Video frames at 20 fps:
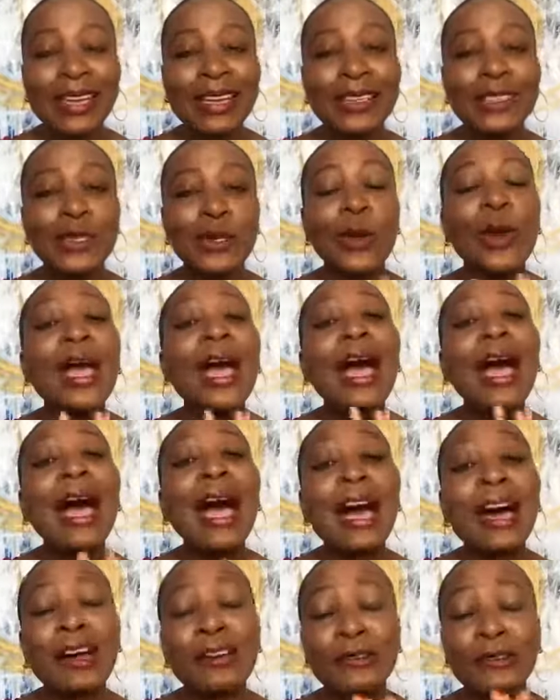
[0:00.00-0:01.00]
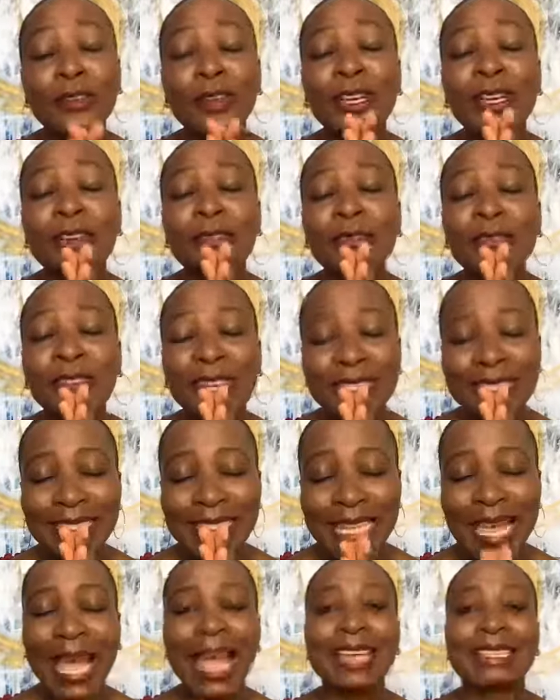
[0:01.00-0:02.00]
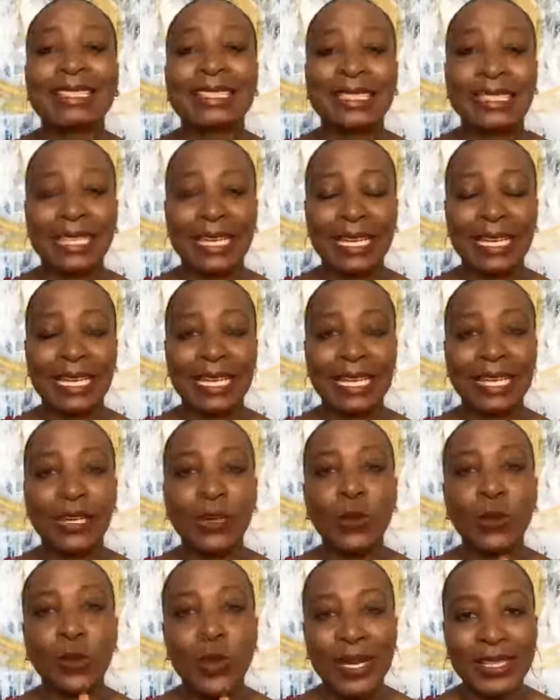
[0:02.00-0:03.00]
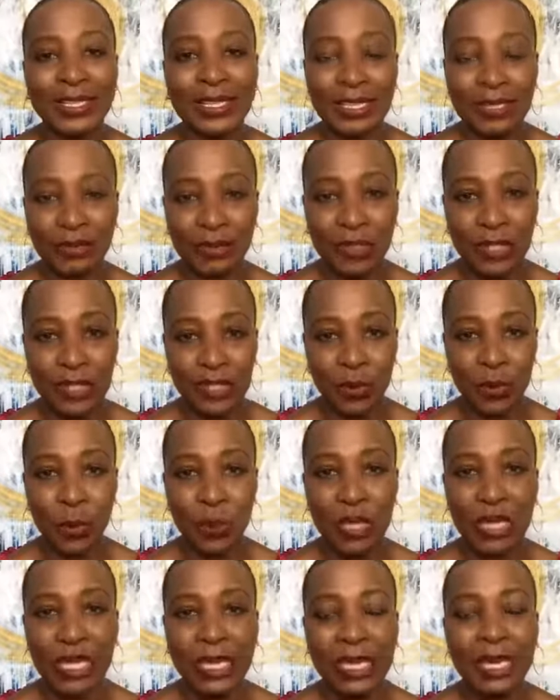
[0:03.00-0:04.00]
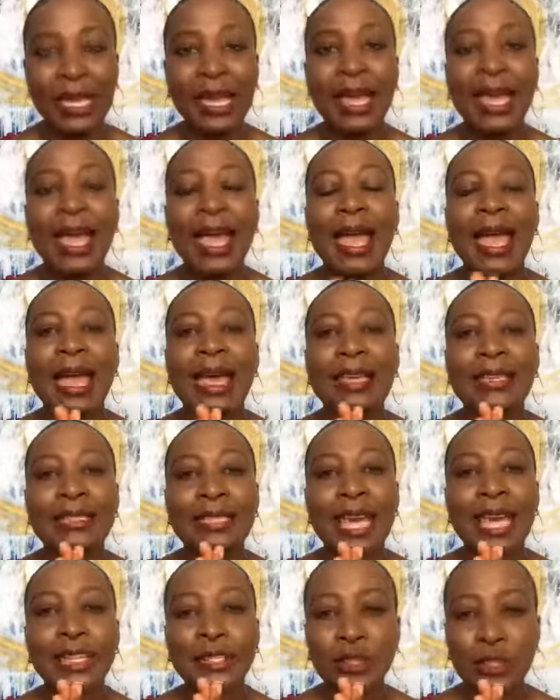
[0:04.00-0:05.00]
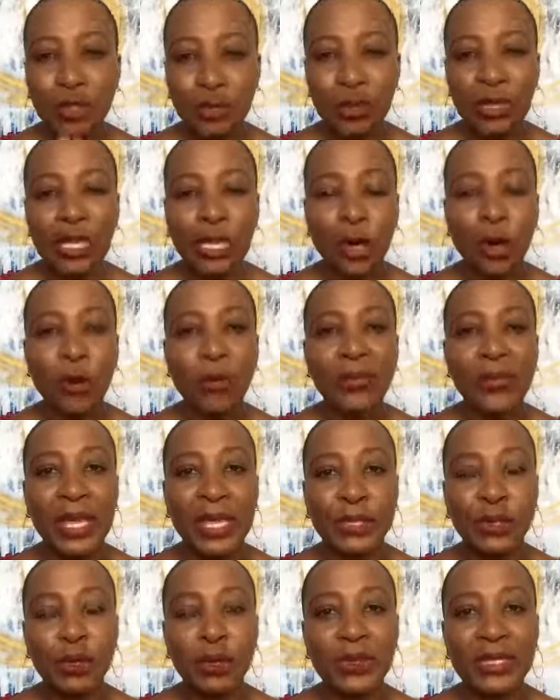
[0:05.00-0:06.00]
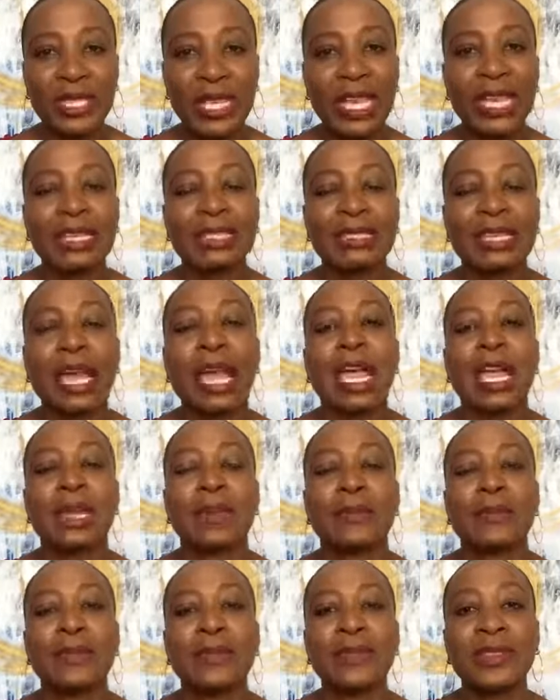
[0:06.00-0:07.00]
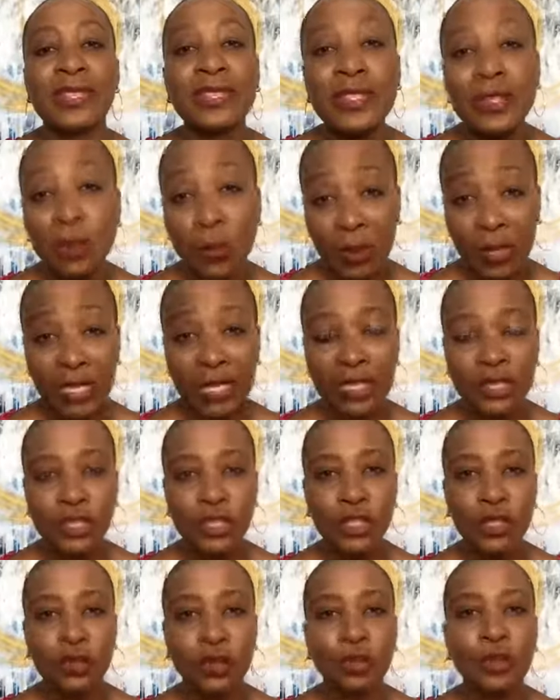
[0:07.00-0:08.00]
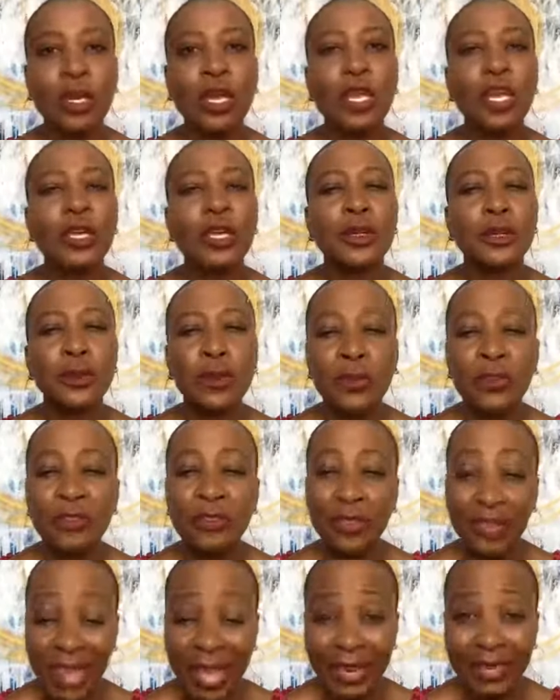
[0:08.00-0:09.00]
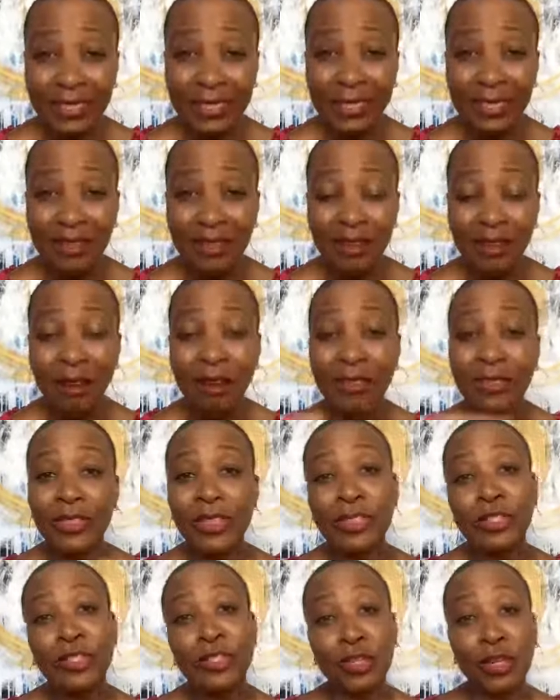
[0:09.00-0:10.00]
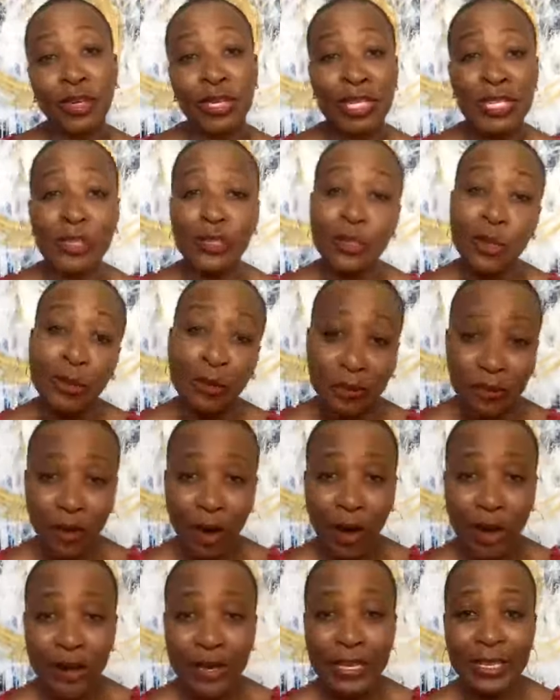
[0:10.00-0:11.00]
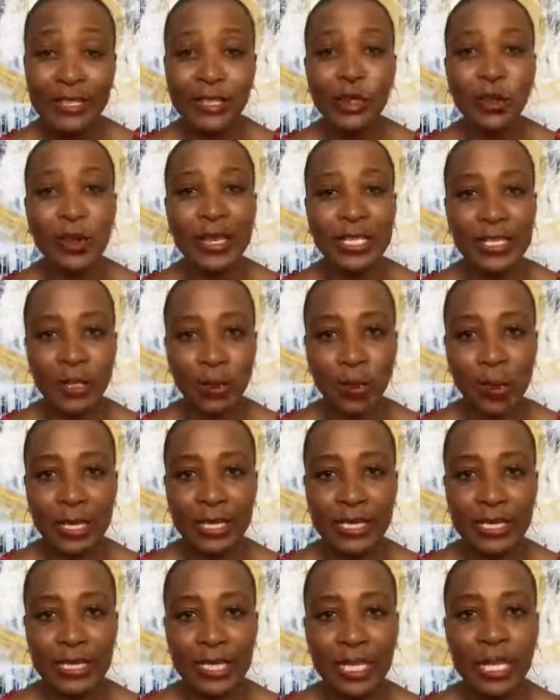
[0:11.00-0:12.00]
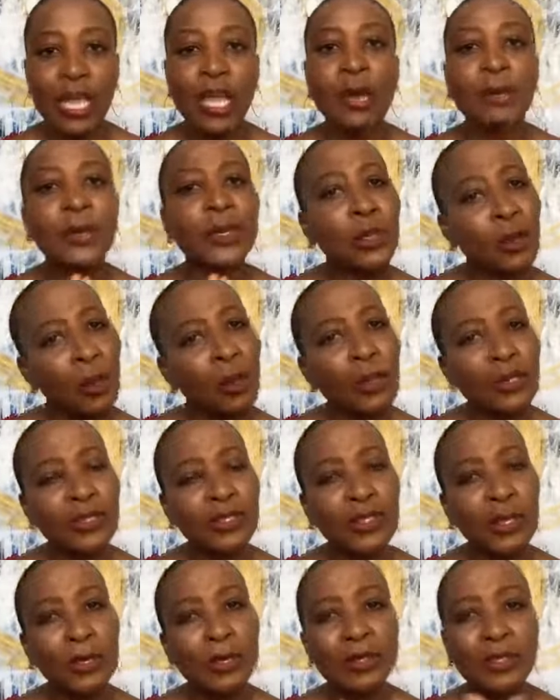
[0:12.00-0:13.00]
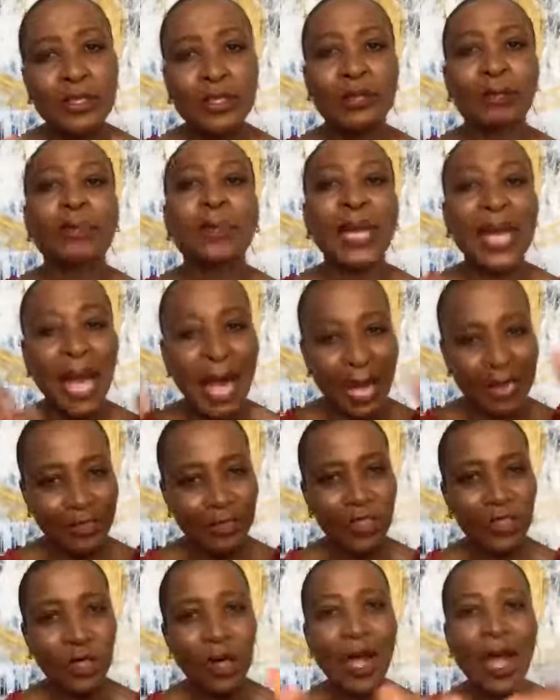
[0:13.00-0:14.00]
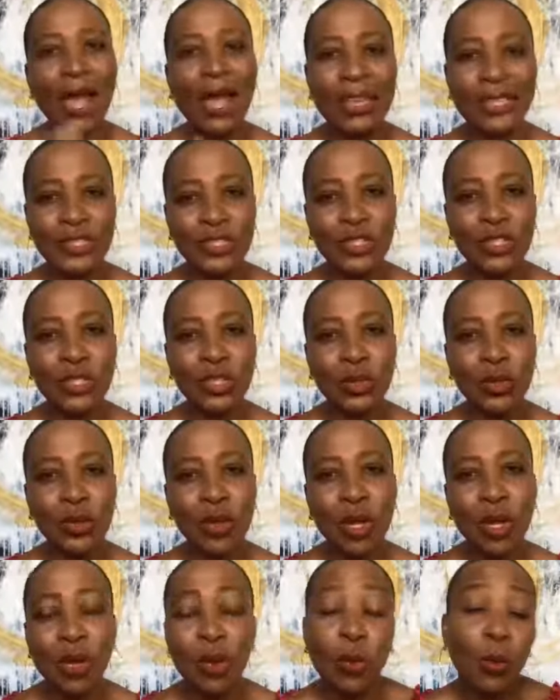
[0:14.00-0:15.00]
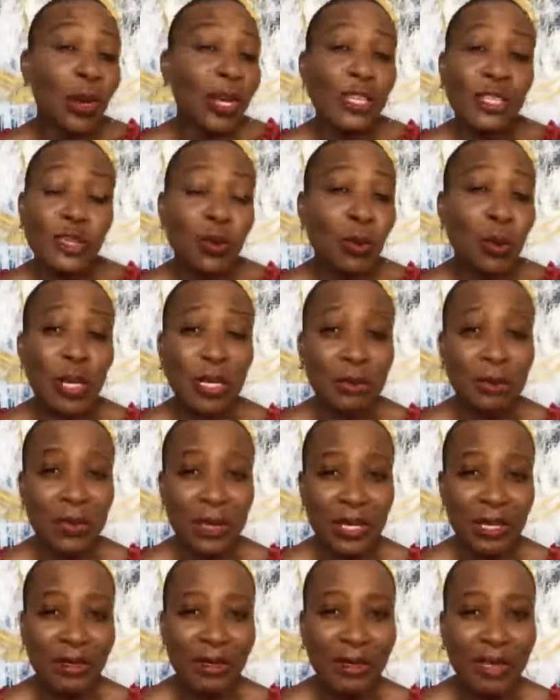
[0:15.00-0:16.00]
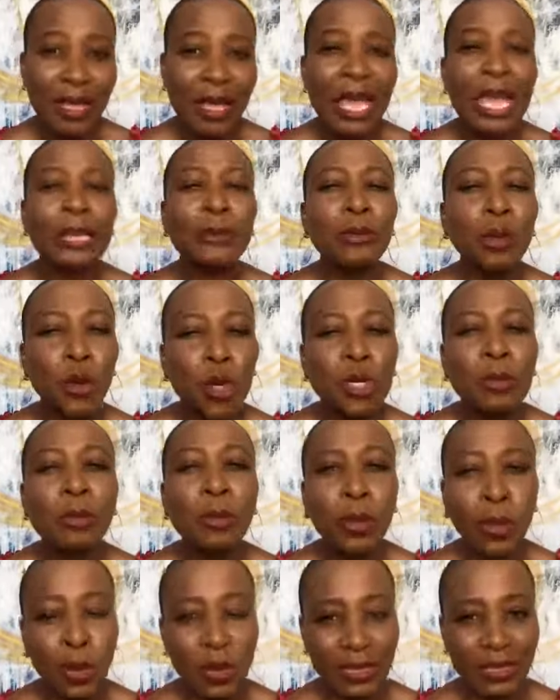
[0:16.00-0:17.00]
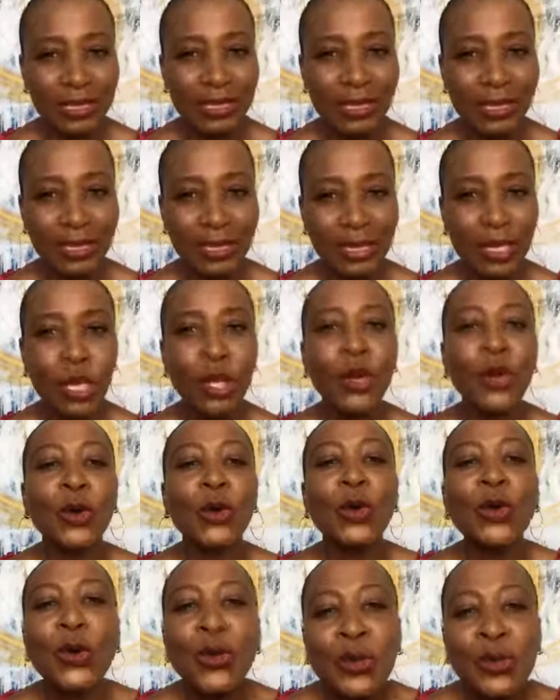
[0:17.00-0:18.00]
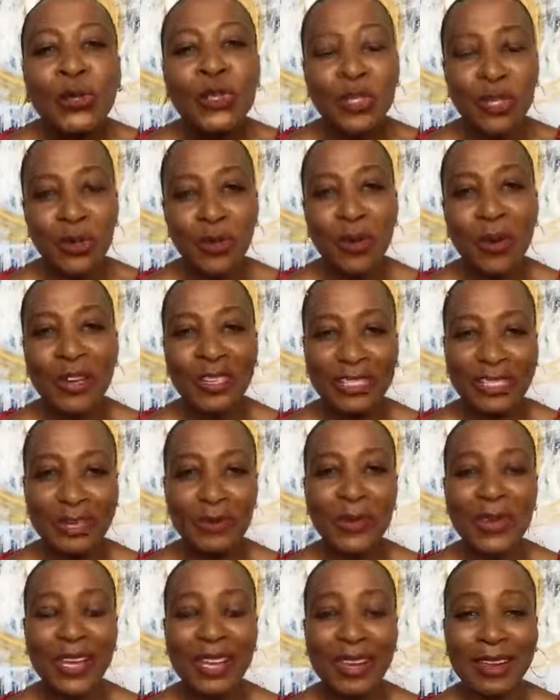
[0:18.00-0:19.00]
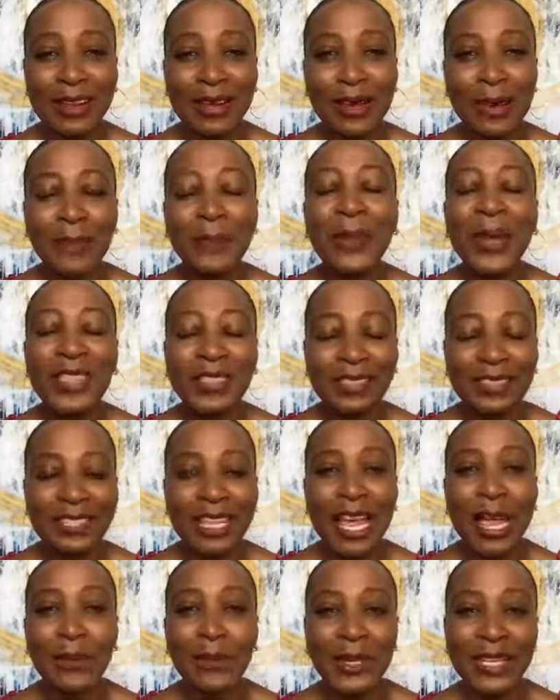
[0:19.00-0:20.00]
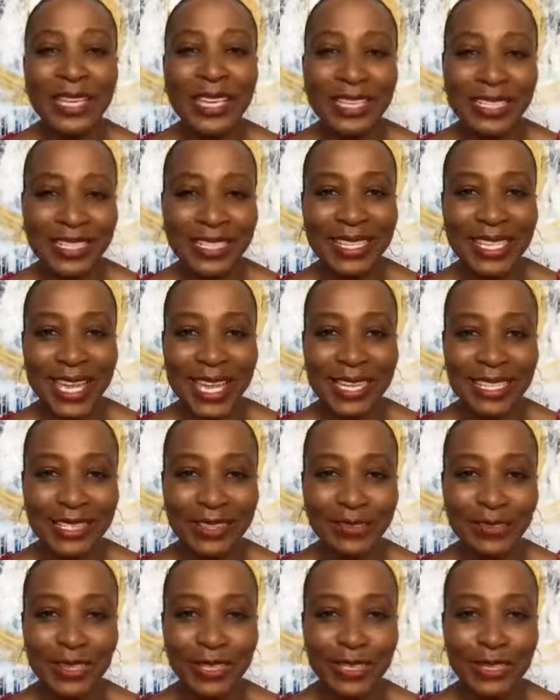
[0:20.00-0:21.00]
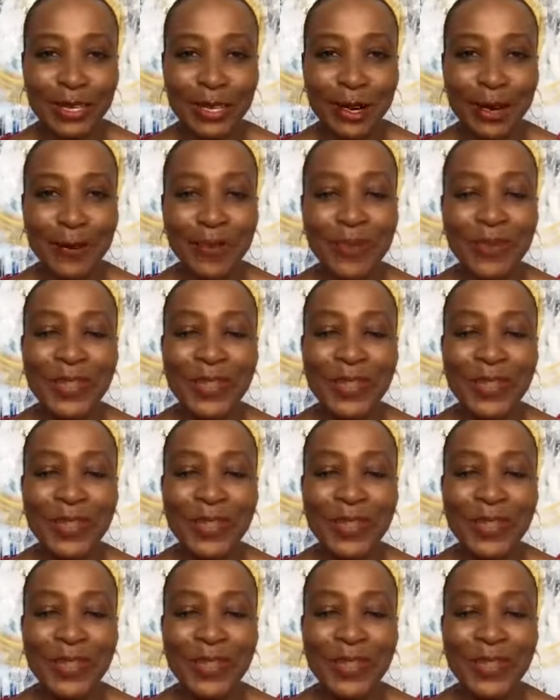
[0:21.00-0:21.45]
So have a fantastic rest of this week, and I truly hope that you'll take time this week to reflect on the journey so far in 2020, but also to cast your eyes to where do you want to be, and more importantly, who do you want to be by the time we get to the end of this year?